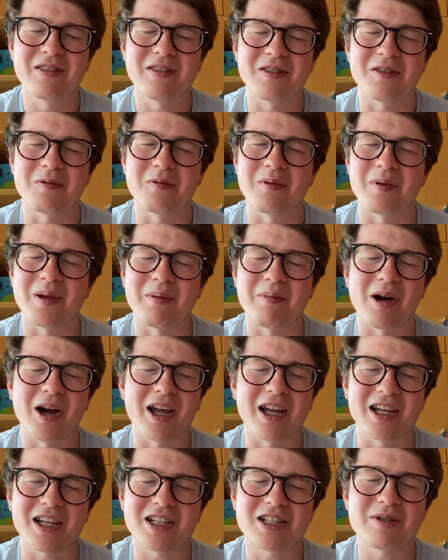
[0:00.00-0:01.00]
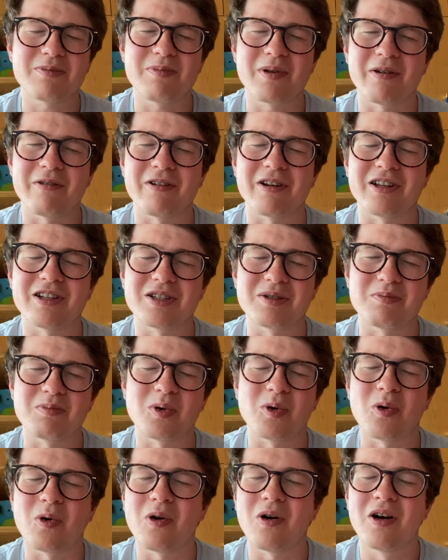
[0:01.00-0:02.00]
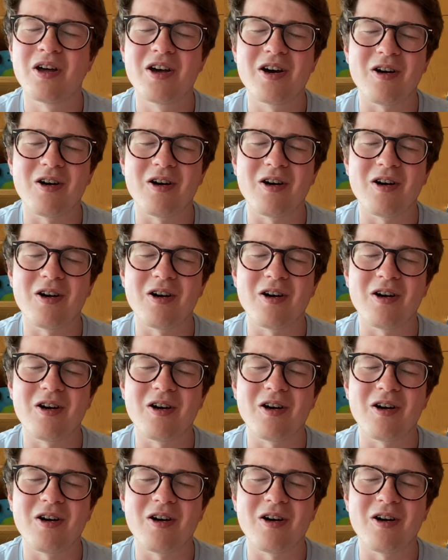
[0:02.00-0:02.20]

that we might experience more